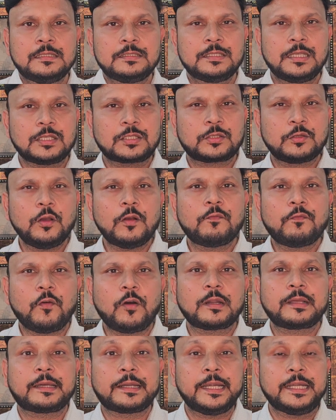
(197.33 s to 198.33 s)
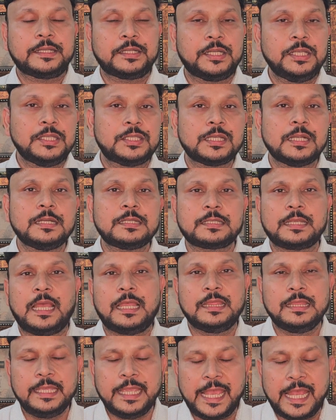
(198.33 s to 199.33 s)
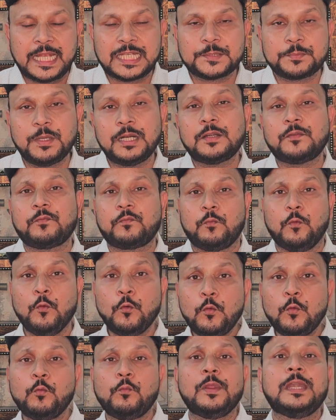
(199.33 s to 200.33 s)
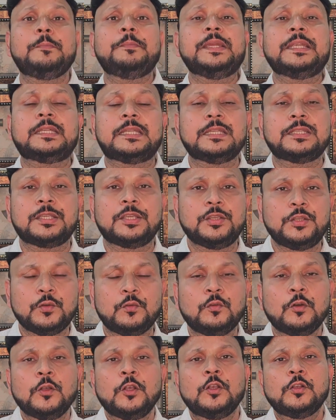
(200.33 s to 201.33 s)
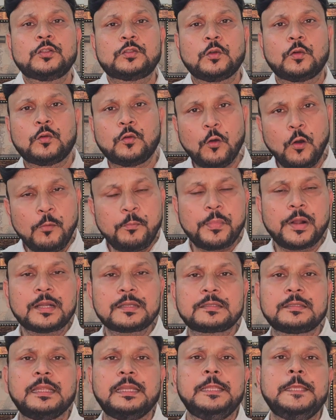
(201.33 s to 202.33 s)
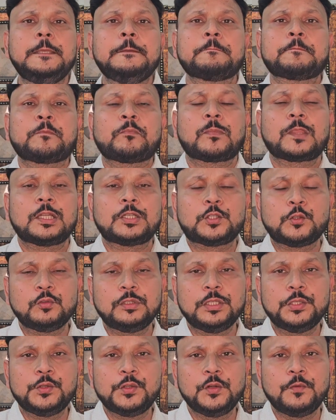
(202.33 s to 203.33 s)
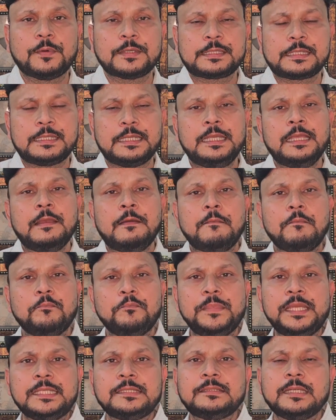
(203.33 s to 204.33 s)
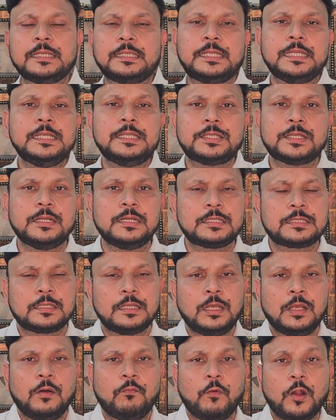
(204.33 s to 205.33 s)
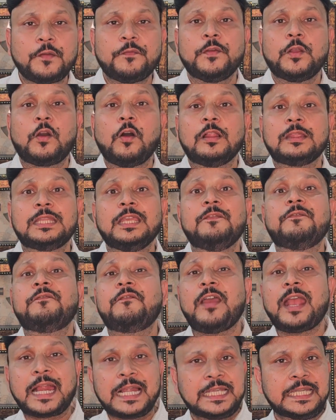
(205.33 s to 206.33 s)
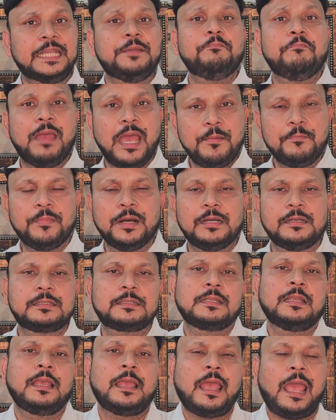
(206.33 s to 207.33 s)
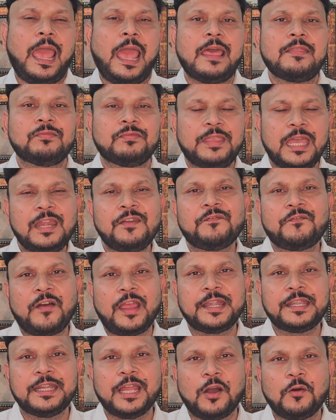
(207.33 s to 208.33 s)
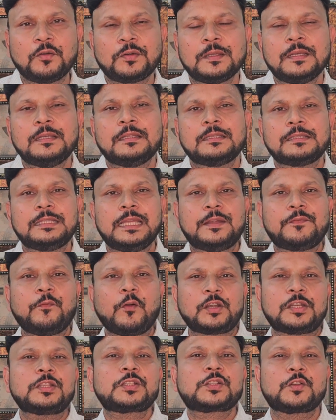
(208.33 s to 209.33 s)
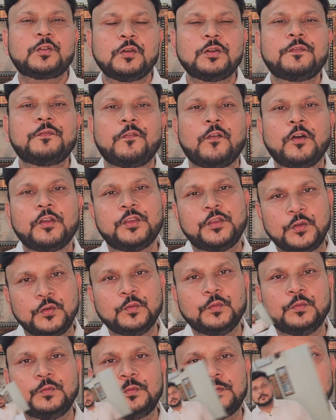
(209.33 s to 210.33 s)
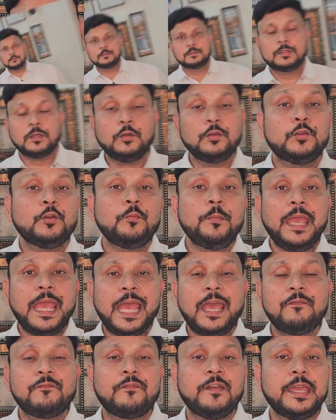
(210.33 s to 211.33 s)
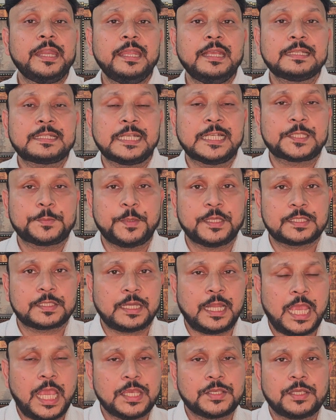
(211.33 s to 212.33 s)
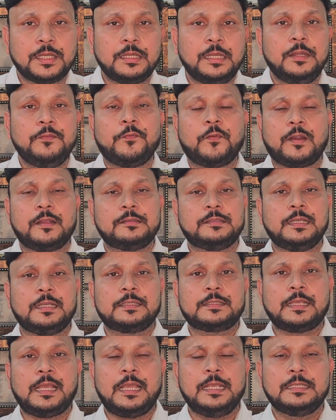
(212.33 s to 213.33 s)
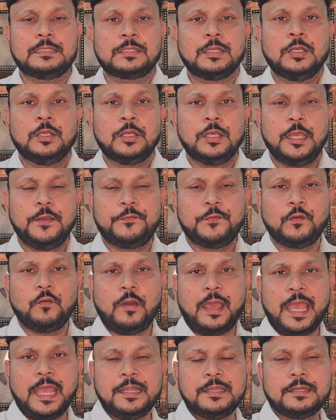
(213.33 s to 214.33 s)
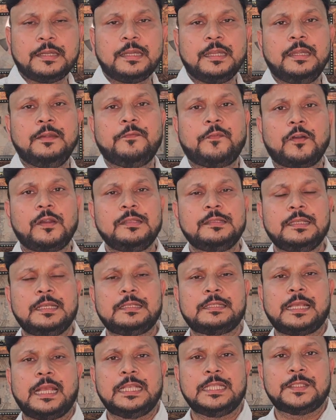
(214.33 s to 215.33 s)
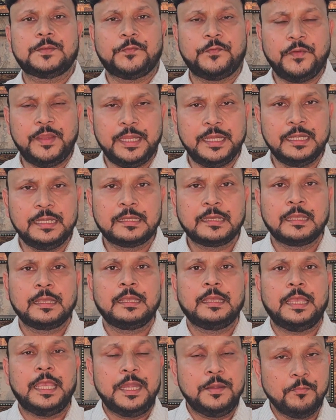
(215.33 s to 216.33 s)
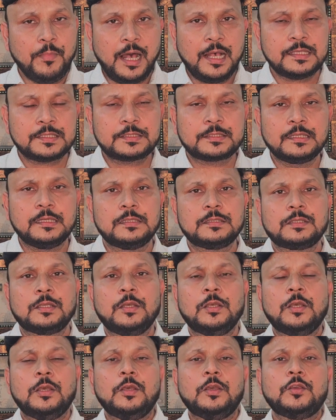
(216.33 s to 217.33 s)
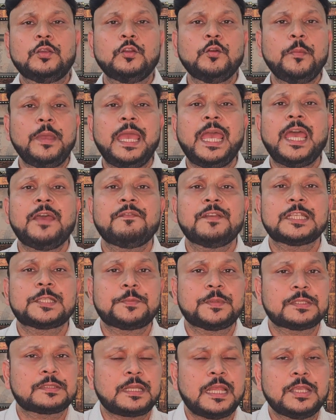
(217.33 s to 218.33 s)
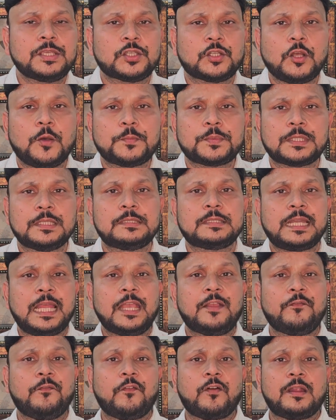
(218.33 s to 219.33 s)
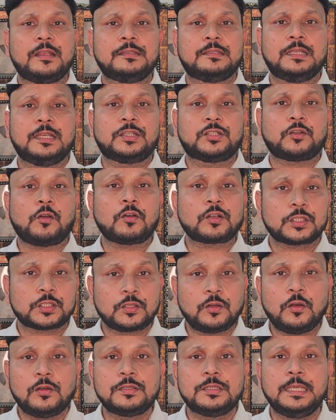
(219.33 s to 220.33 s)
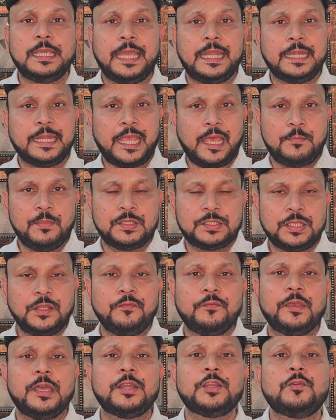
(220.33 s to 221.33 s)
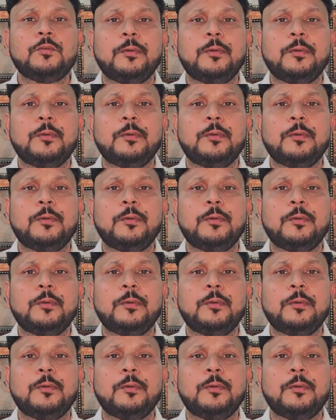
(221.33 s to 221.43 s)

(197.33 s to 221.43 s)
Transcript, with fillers: Just look for great teachers and the experts who will be teaching you. So go personally to the university, meet the teachers, what we call the faculty members, and then find out that what is good for you. So you may have various specialization in forensic science. If you enter in forensic science field in masters, you may have specialization options like forensic toxicology and chemistry, where you